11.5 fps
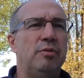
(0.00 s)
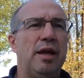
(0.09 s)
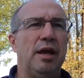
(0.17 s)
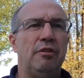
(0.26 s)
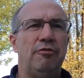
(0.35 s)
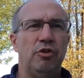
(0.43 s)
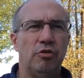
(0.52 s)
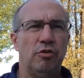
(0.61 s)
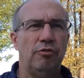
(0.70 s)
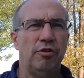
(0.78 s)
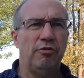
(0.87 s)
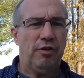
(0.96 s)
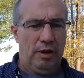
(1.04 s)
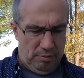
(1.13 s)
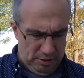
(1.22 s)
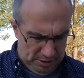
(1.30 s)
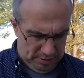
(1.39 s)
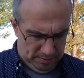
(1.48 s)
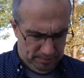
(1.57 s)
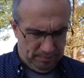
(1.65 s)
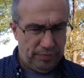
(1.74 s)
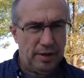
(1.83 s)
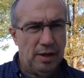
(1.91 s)
had the funeral for the family
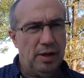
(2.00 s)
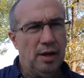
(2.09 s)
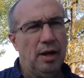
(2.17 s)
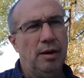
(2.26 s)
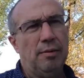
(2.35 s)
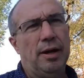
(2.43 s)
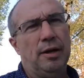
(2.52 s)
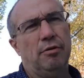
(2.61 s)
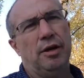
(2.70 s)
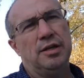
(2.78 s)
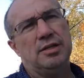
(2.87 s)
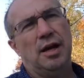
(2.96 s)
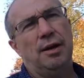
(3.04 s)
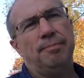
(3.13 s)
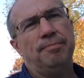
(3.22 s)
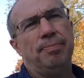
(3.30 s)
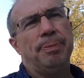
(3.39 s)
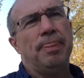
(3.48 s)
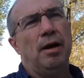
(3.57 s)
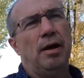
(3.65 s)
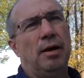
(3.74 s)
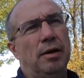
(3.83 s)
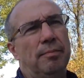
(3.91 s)
and had a great time,
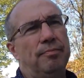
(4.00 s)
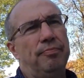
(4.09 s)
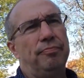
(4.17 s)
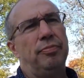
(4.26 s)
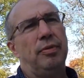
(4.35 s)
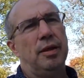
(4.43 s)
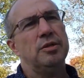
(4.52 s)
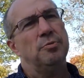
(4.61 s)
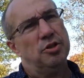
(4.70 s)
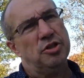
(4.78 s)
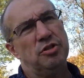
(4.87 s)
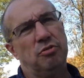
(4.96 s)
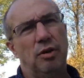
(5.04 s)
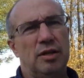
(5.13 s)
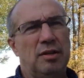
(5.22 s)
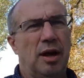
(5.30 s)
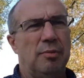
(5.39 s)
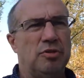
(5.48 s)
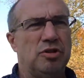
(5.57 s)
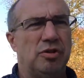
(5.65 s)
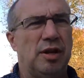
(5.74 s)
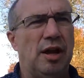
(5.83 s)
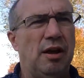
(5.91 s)
as much great time as you
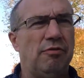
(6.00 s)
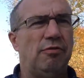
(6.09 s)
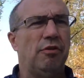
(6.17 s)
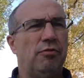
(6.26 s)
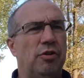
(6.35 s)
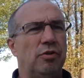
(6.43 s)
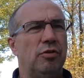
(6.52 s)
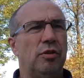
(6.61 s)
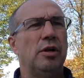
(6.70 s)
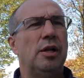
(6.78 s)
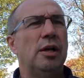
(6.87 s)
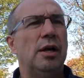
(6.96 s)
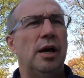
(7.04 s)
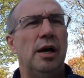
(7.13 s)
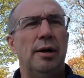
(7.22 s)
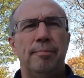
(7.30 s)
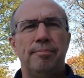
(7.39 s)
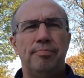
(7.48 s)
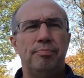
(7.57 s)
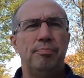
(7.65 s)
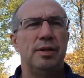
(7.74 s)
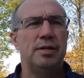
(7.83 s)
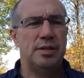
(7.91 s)
can have for a funeral.
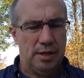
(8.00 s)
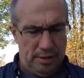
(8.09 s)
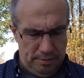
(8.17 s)
But